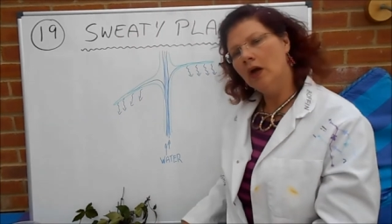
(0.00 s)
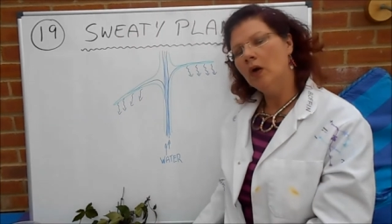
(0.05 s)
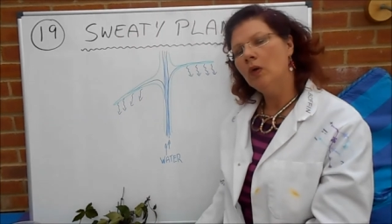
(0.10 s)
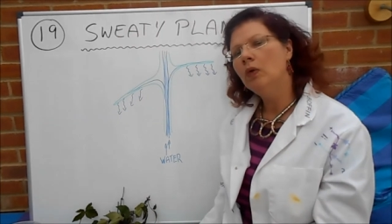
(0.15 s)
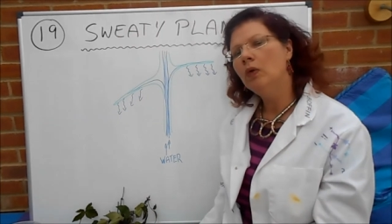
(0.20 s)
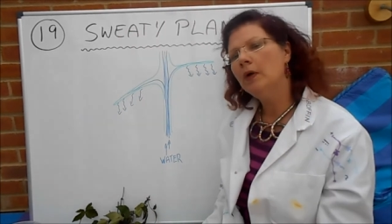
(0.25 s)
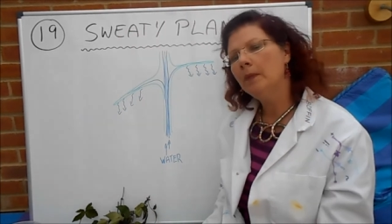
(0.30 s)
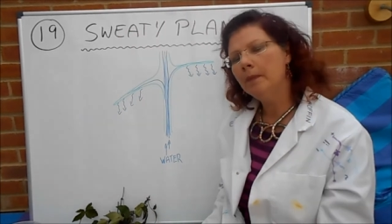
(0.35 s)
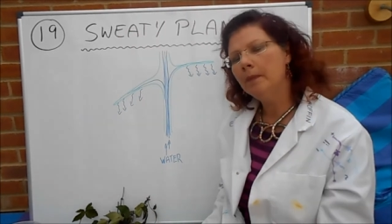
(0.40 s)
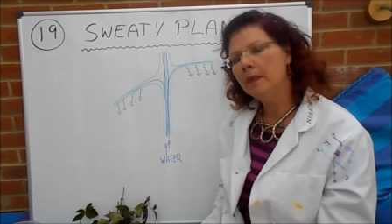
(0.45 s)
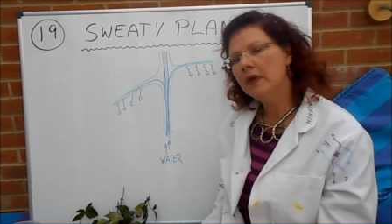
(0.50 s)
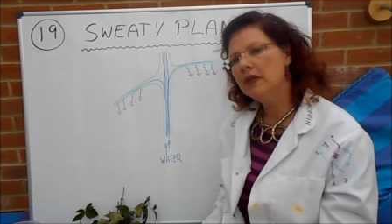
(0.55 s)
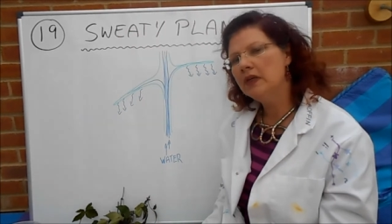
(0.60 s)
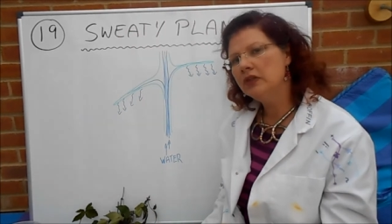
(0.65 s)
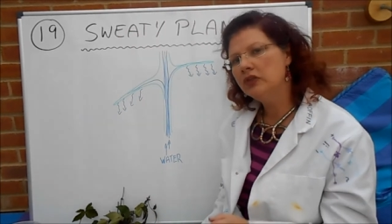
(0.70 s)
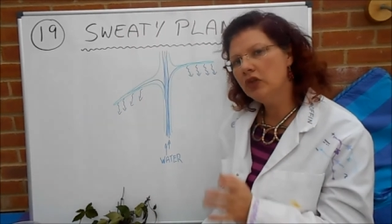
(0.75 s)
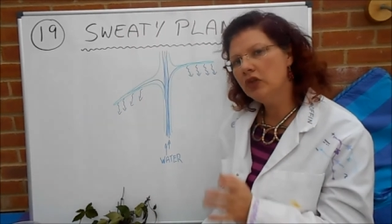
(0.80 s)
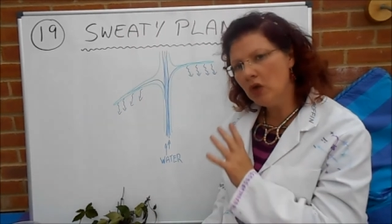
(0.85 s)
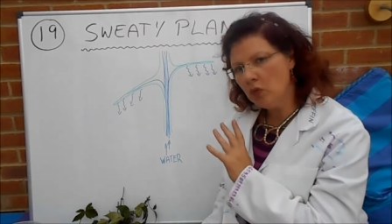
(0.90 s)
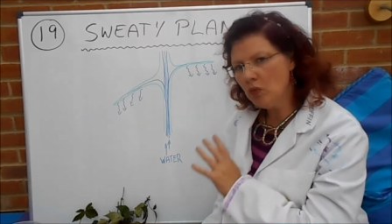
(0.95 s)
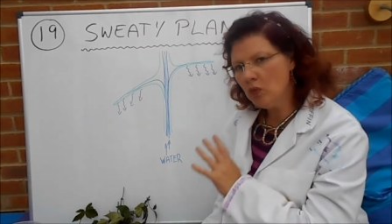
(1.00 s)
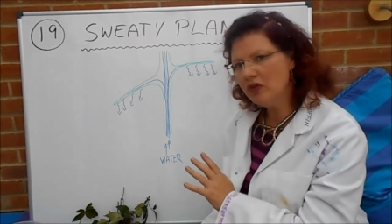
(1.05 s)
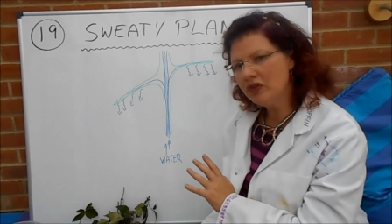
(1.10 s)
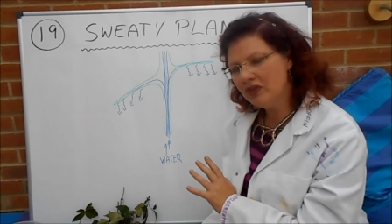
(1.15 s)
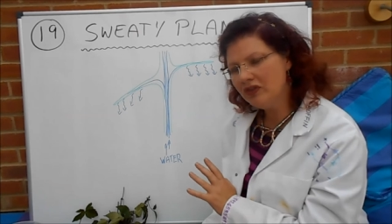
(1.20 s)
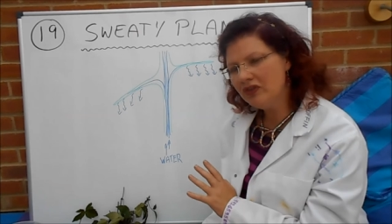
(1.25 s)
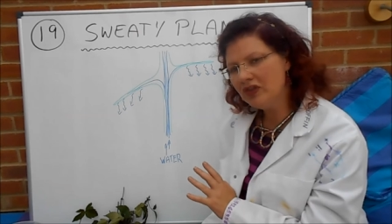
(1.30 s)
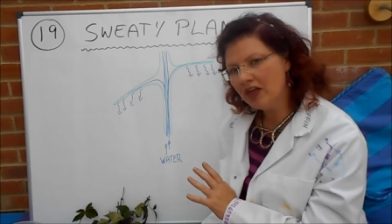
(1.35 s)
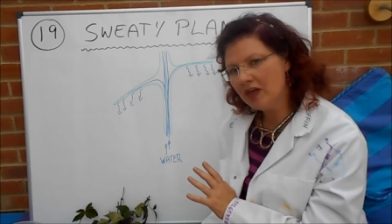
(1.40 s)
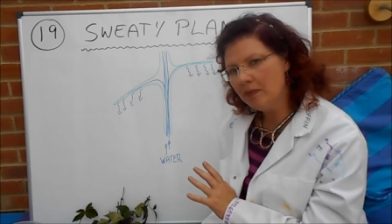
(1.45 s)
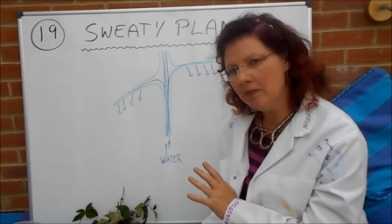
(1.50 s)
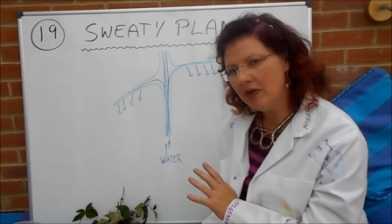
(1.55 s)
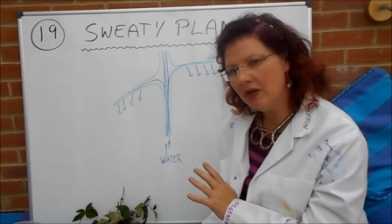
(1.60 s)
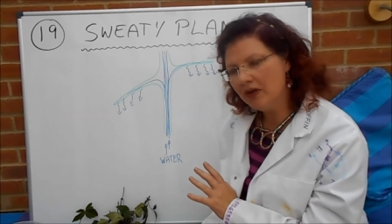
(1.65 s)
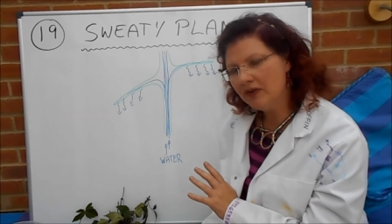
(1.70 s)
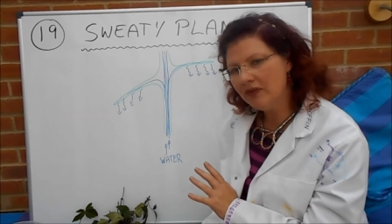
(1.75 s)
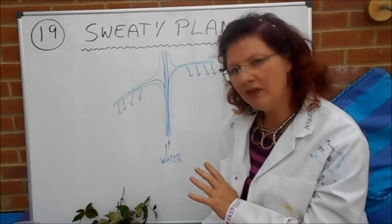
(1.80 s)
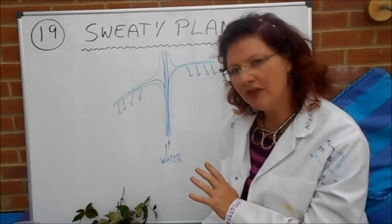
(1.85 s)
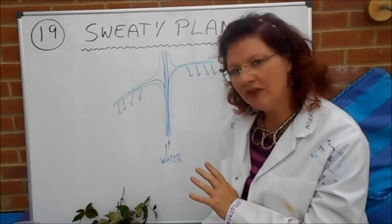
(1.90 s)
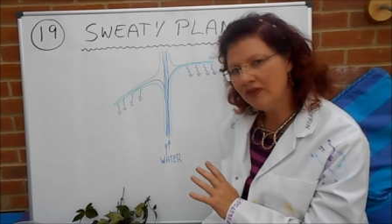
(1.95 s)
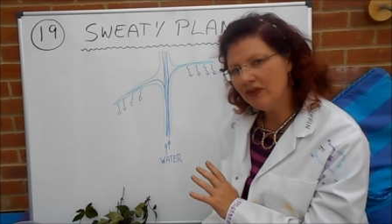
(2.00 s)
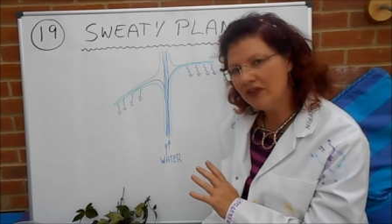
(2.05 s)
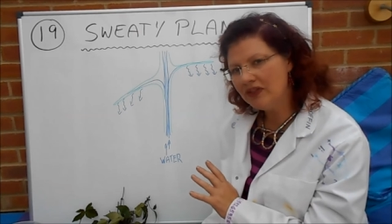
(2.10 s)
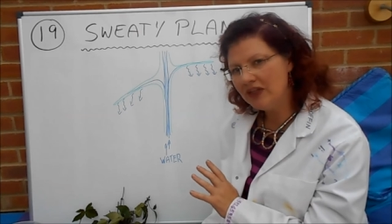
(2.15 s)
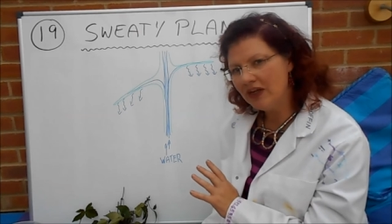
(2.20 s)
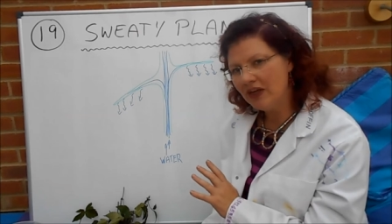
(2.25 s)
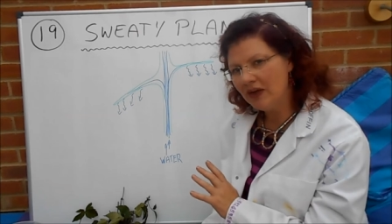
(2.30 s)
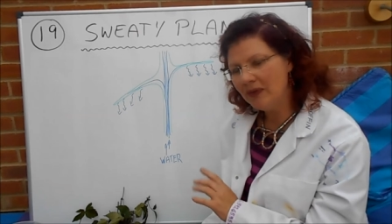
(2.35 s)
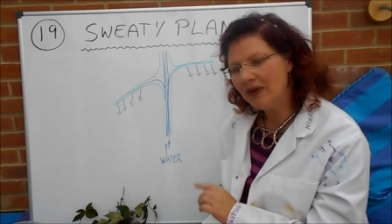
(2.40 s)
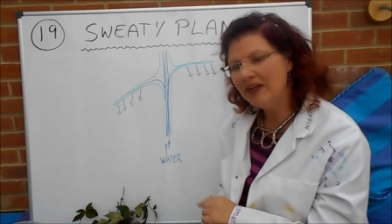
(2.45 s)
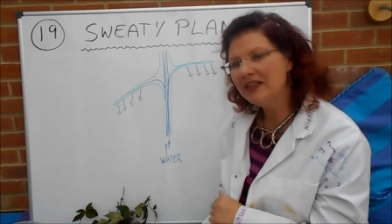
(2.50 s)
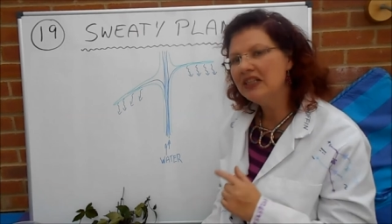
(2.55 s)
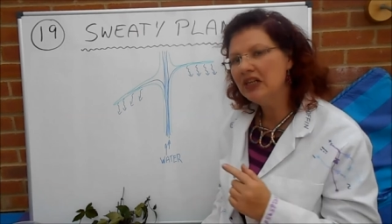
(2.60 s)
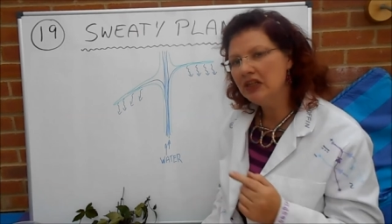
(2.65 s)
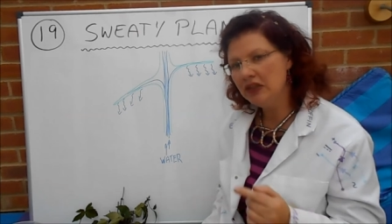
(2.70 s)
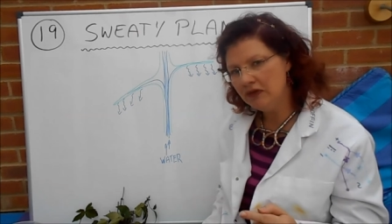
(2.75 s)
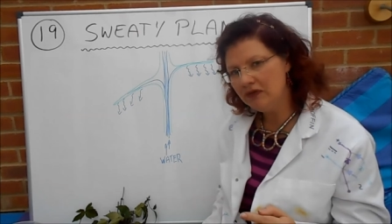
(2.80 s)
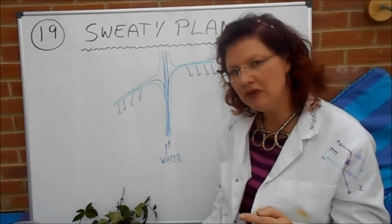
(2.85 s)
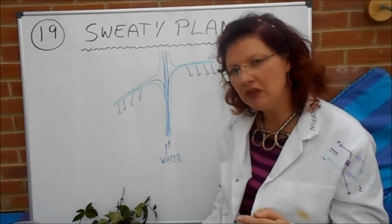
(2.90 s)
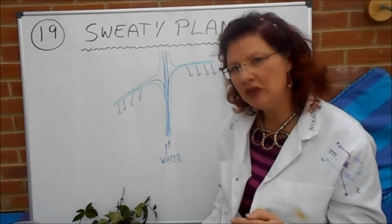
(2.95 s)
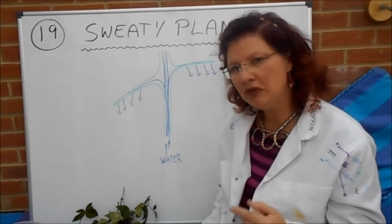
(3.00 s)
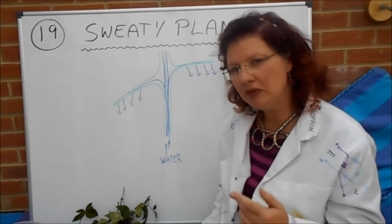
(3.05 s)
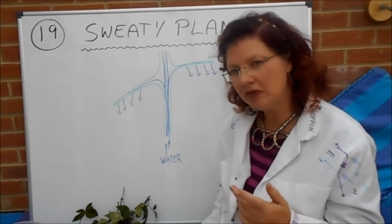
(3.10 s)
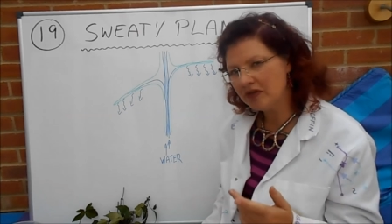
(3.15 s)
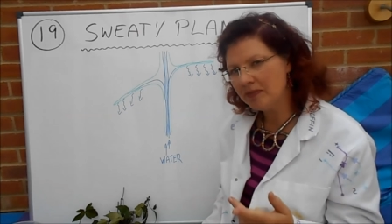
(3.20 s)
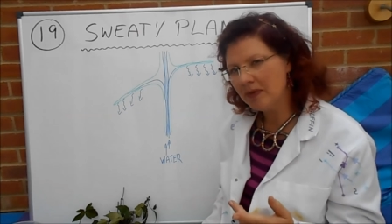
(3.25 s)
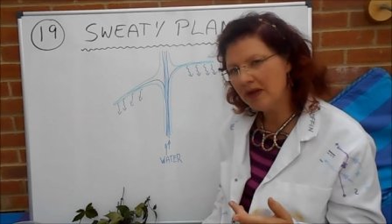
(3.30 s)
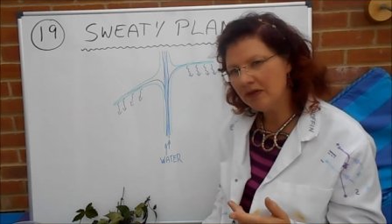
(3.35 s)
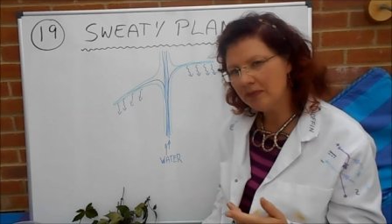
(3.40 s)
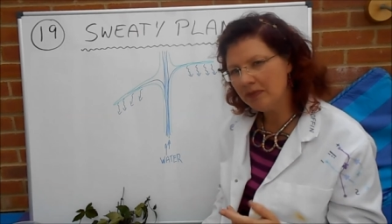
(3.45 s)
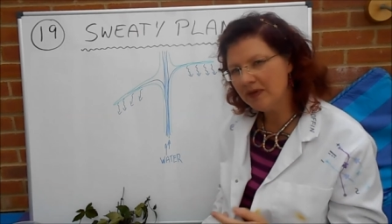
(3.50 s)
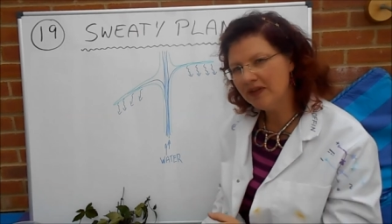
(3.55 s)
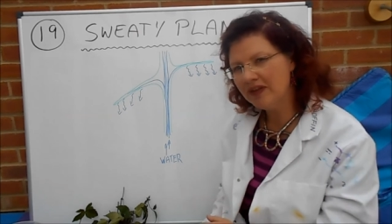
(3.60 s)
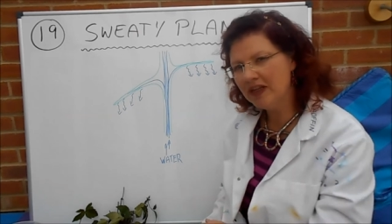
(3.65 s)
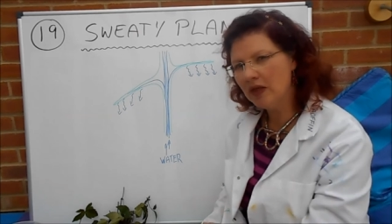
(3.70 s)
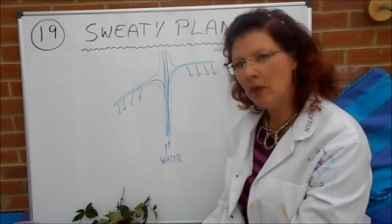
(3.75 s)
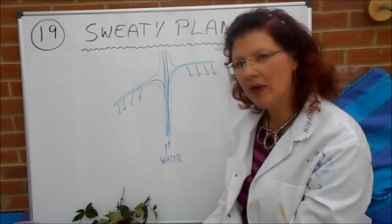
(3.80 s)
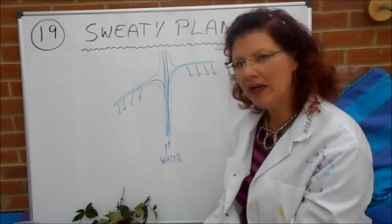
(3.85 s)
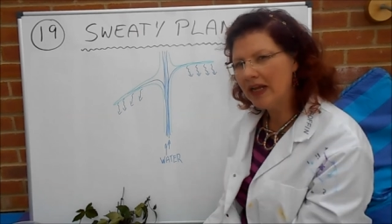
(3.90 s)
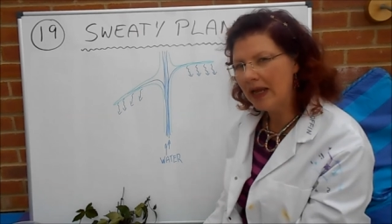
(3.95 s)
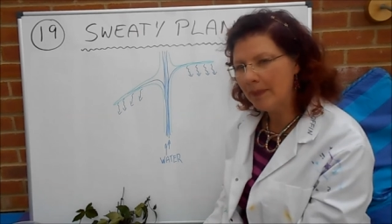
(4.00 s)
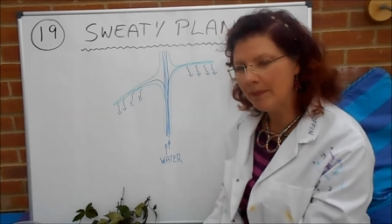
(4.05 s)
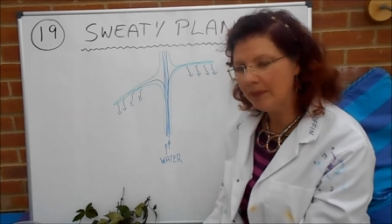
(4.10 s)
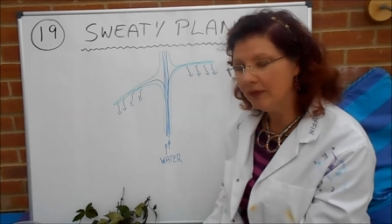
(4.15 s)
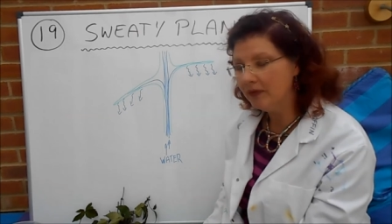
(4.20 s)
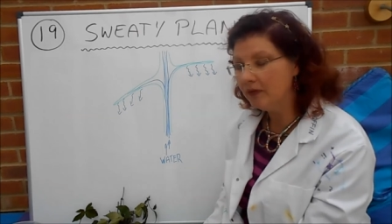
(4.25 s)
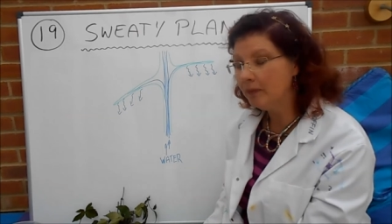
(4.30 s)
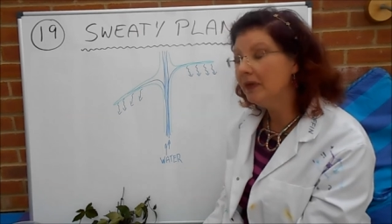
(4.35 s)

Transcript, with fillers: Well, don't watch the second part of this video until you've done your experiment and see what happens,